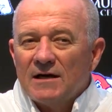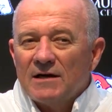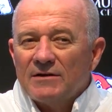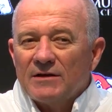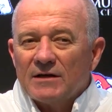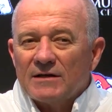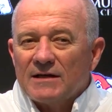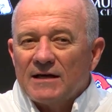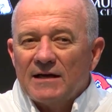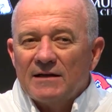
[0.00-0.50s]
I
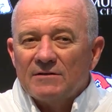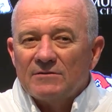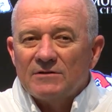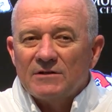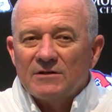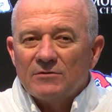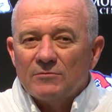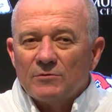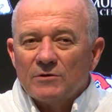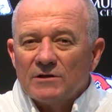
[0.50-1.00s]
thought Kalen
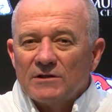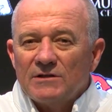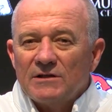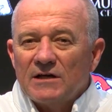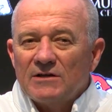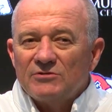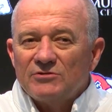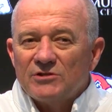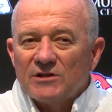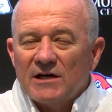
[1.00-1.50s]
did a really
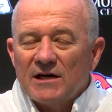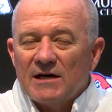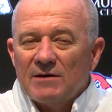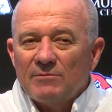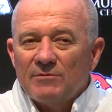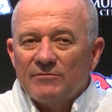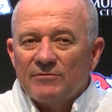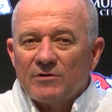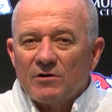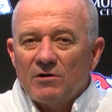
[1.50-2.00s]
nice
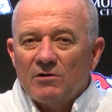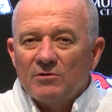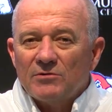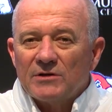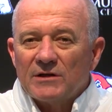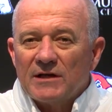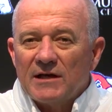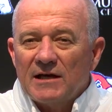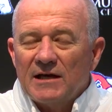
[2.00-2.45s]
job of calling the